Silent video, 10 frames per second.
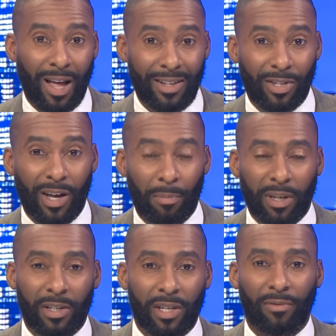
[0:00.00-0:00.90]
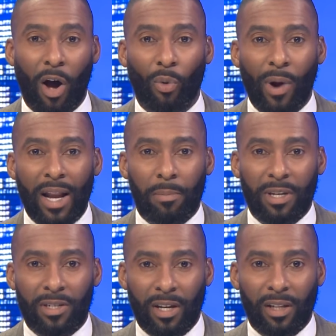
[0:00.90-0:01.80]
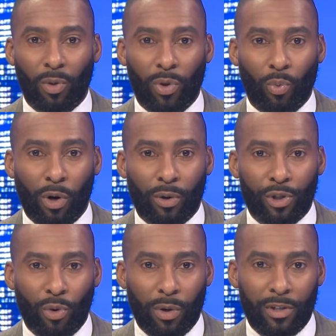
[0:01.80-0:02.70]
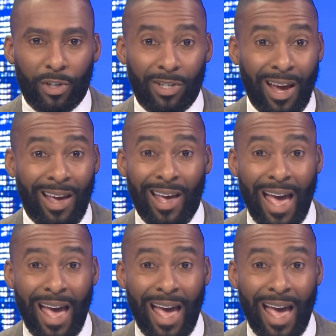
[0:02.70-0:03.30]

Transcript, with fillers: Lots of companies have already been dealing with worker shortages.